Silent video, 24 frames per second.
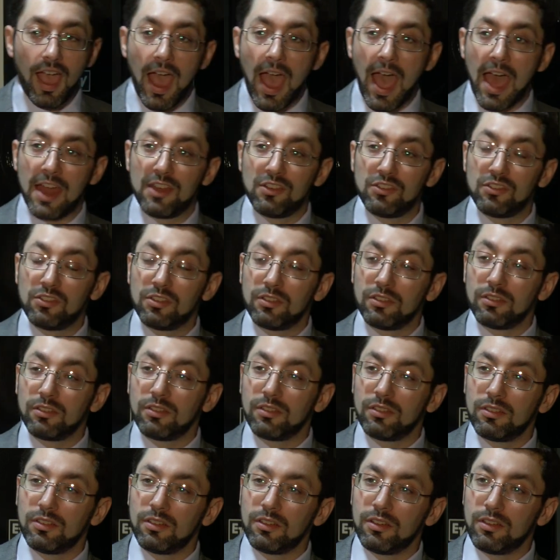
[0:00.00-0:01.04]
and
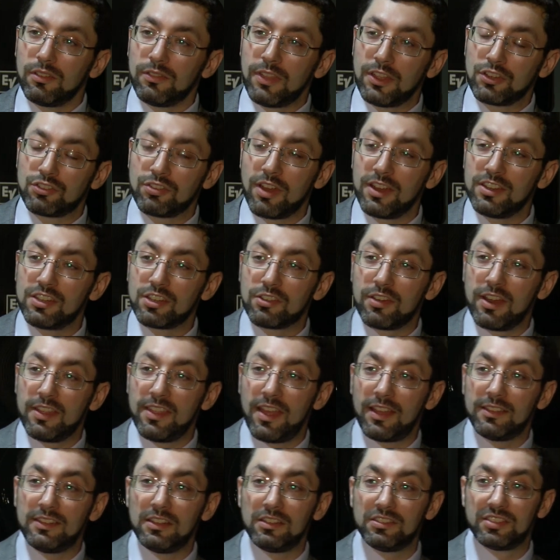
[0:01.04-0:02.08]
they're trying to create the
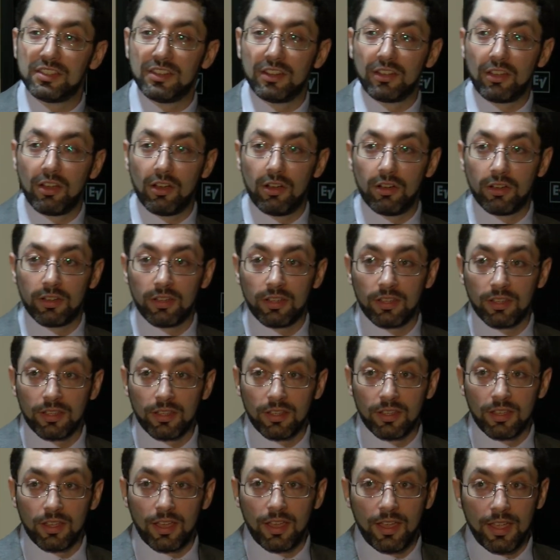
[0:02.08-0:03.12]
ideal synagogue
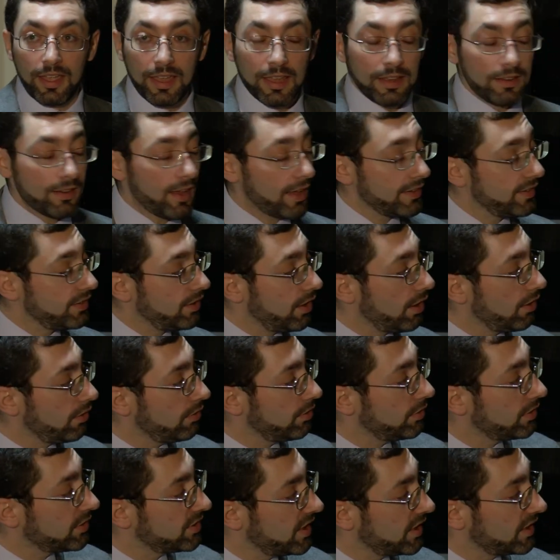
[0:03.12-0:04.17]
in
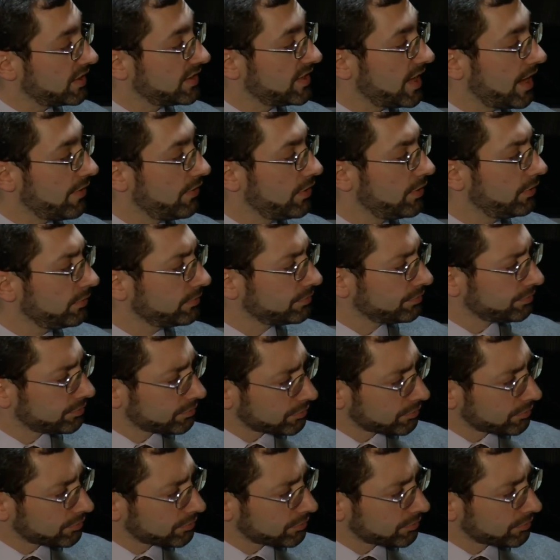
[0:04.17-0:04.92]
1906-7.